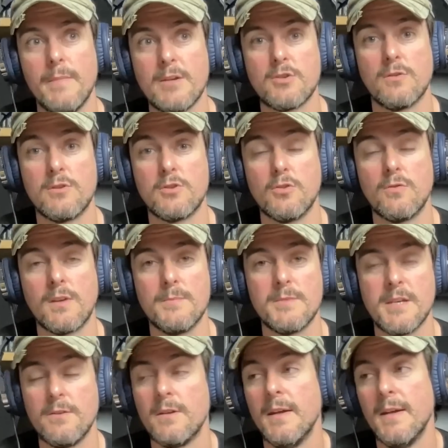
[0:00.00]
sure the truth comes
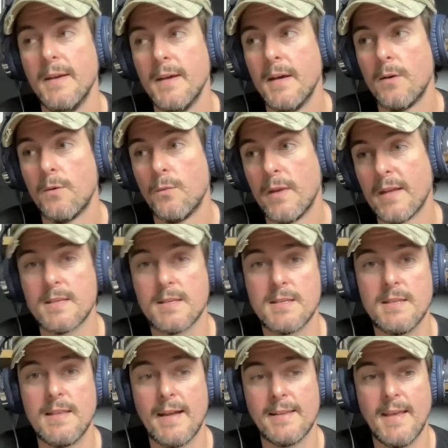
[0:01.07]
out, we get to
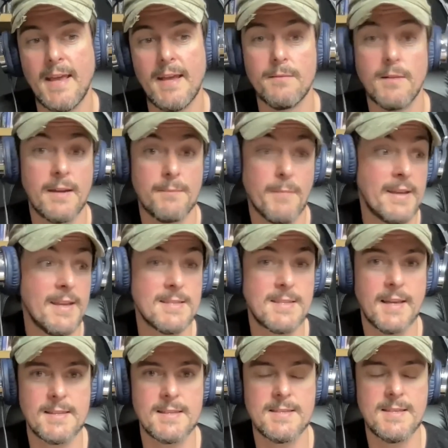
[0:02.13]
see that day, and my kids
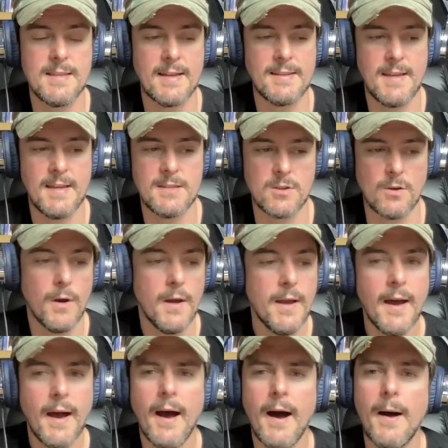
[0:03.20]
get to see that day. So,
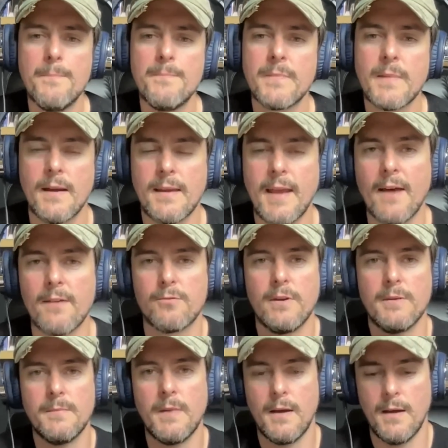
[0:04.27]

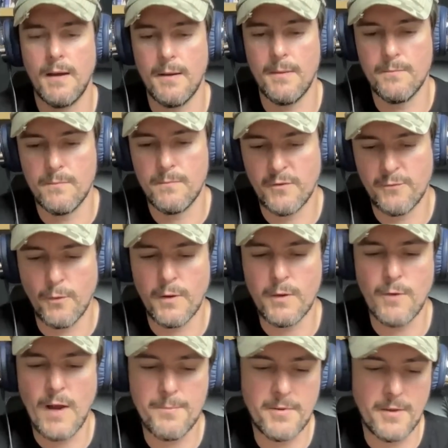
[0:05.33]
Catherine, before we
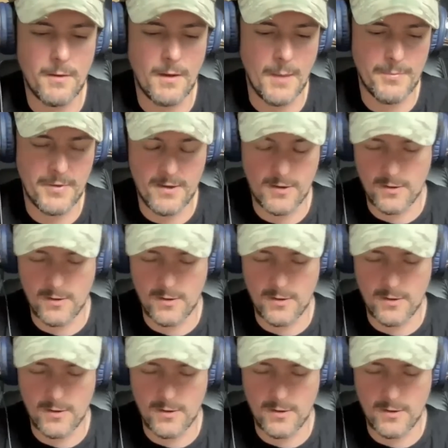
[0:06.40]
wrap up here,